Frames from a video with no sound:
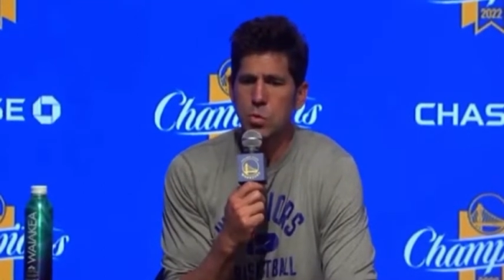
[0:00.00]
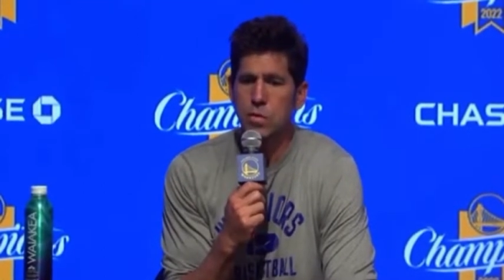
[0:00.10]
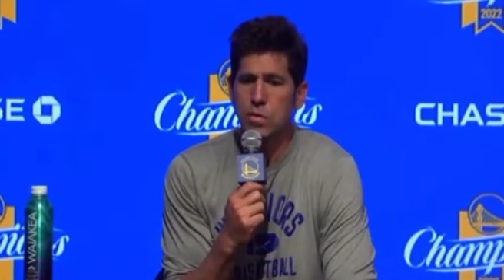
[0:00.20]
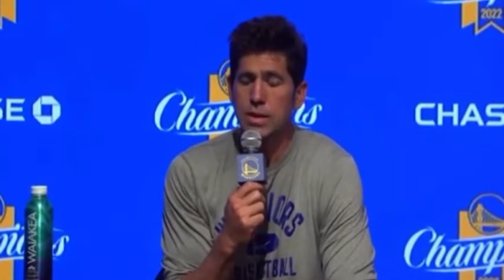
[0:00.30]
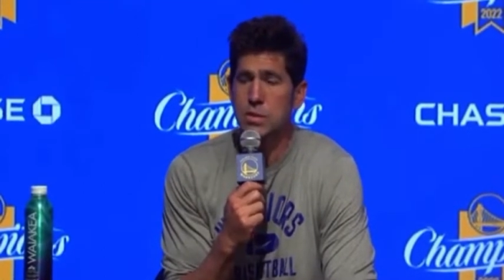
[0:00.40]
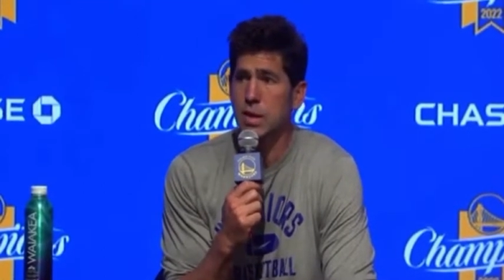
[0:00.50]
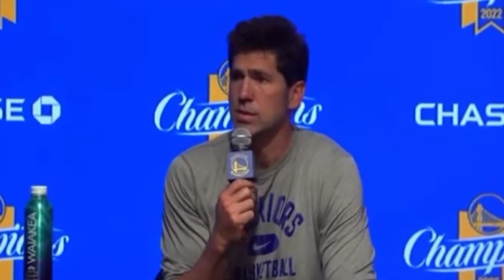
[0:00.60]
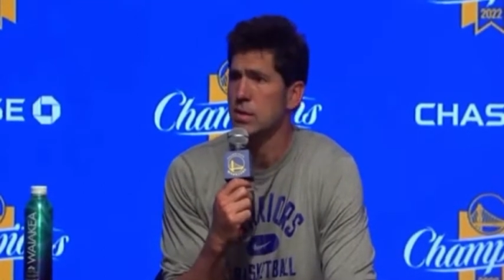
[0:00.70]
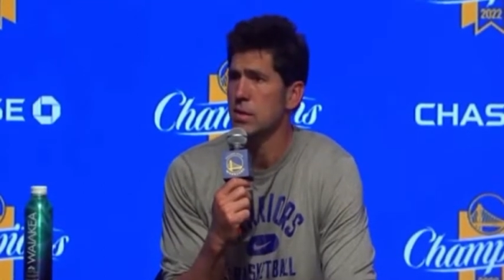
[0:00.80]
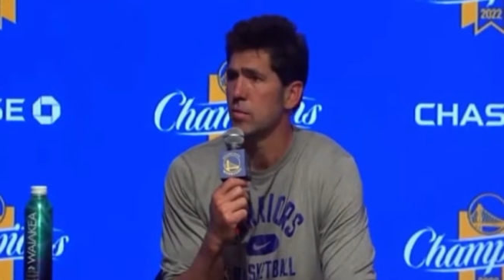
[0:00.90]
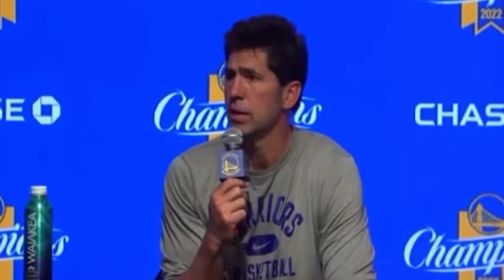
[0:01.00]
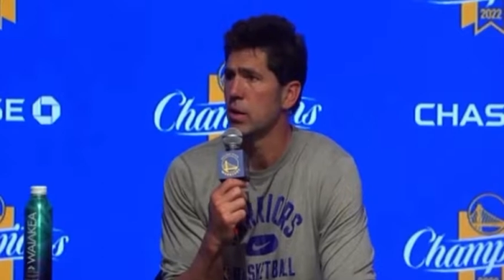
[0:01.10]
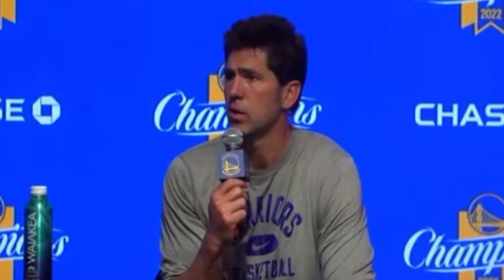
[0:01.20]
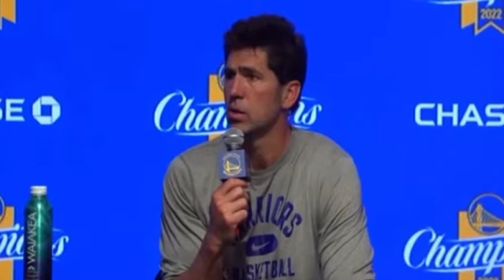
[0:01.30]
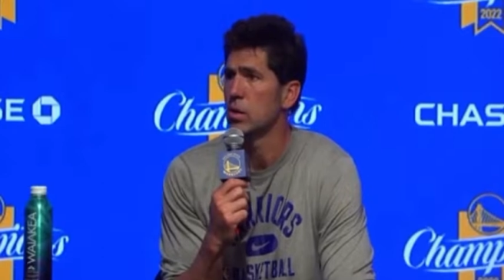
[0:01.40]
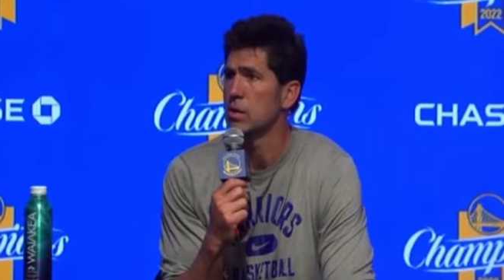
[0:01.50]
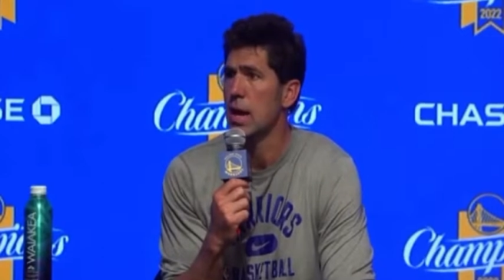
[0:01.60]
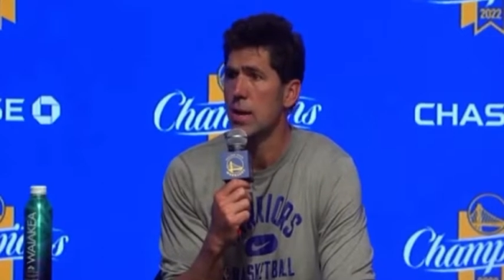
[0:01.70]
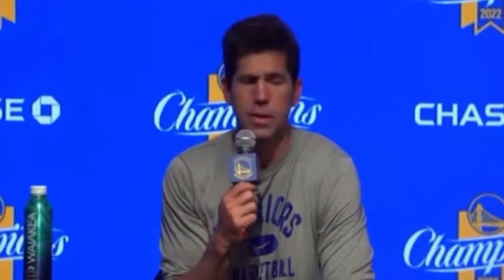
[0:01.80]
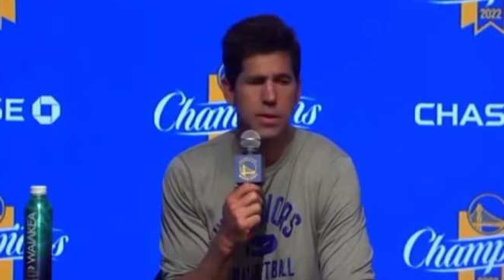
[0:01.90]
We've got some guys that have been here a long
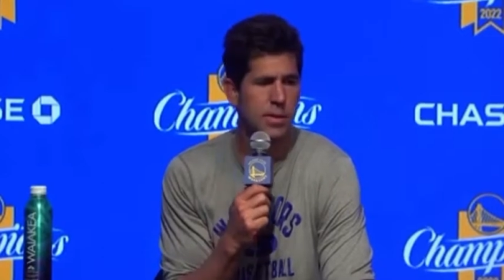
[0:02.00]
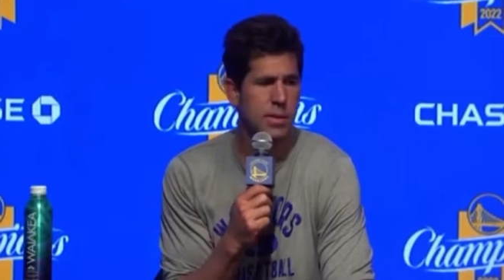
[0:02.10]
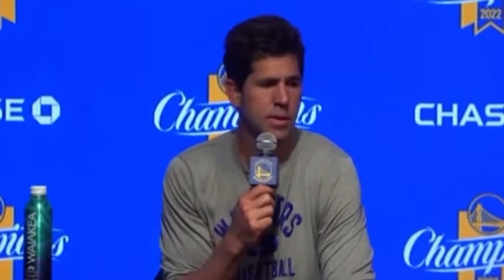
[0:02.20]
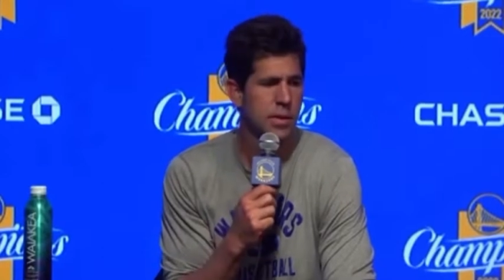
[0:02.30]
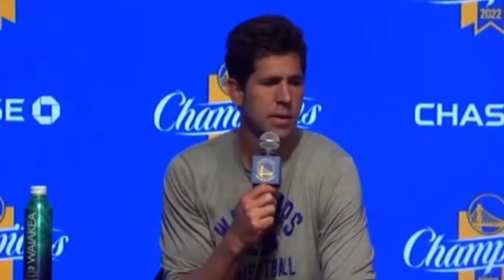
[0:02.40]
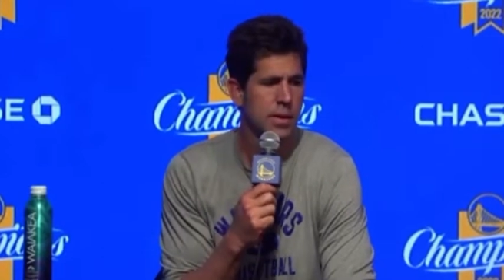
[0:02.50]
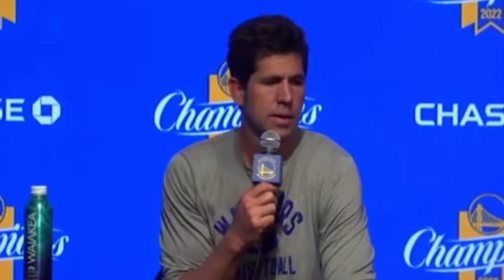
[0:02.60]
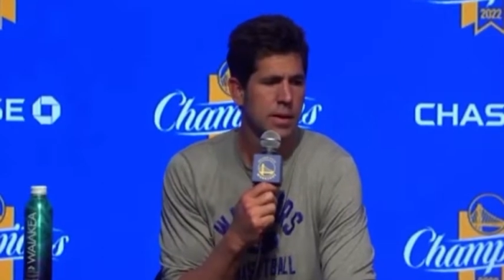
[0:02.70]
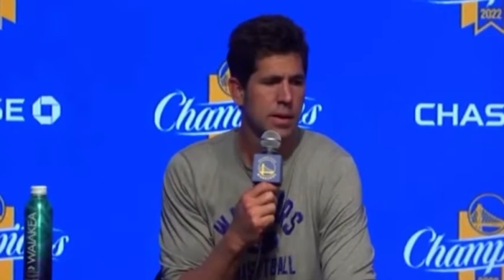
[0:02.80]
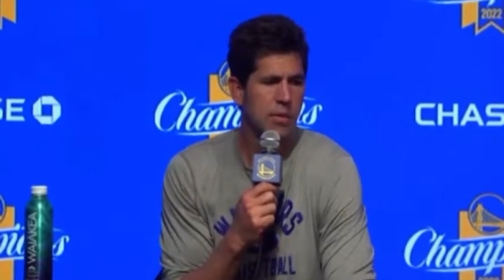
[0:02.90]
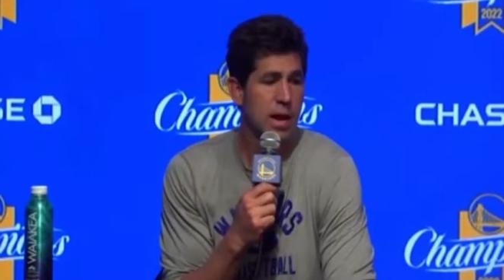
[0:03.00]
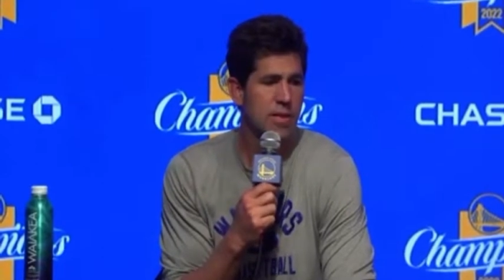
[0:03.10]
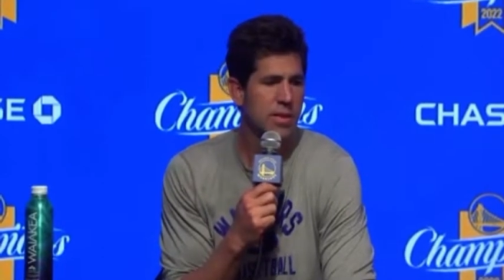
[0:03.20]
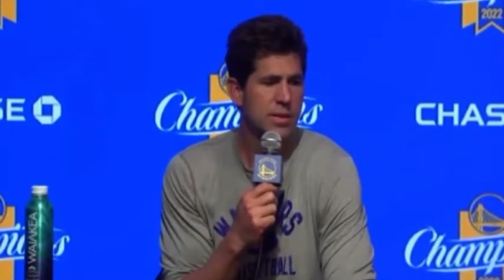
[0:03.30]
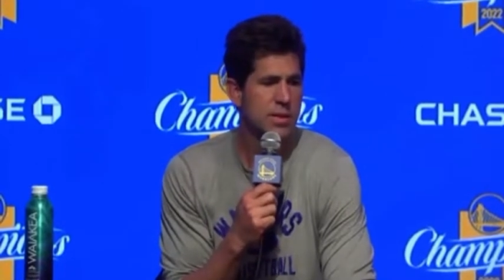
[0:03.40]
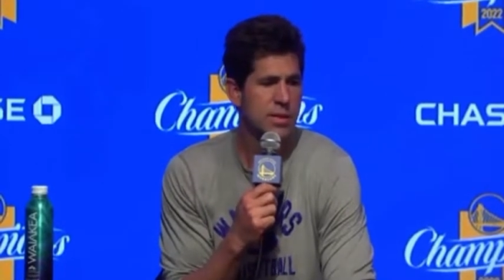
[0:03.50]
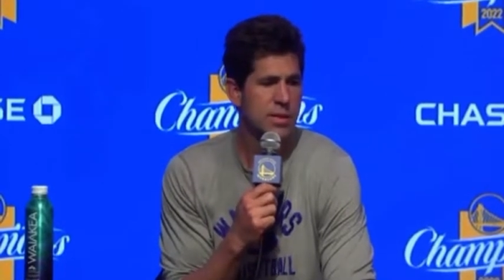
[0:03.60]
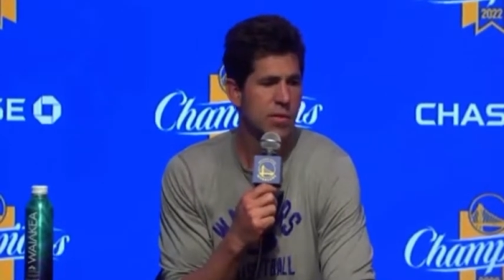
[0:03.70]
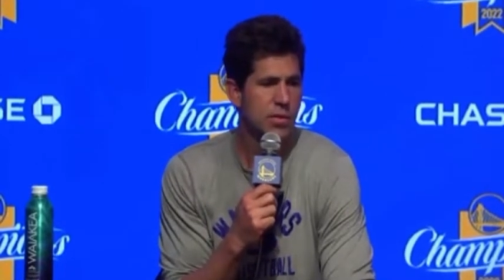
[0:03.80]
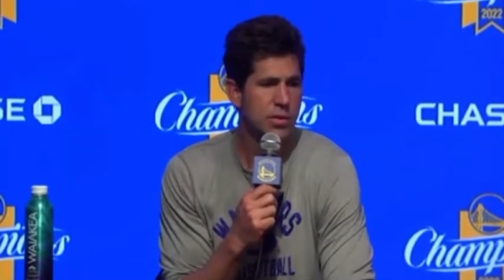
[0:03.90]
time, and we haven't. This isn't
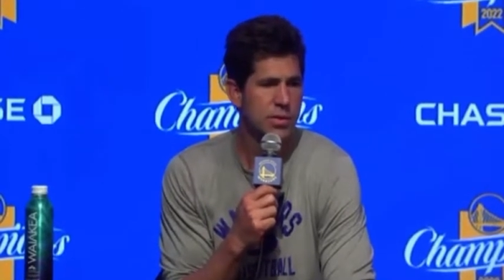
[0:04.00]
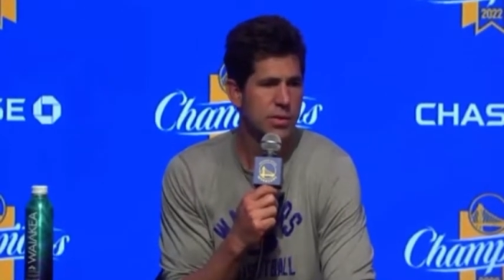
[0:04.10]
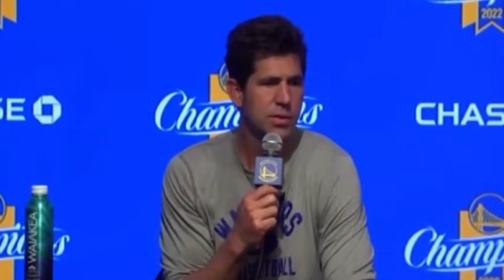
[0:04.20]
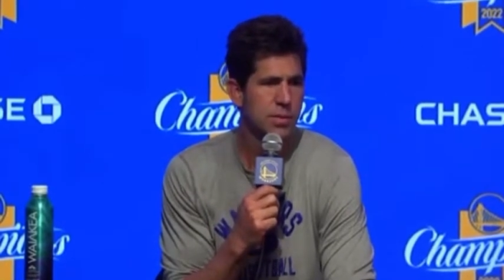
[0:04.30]
our first,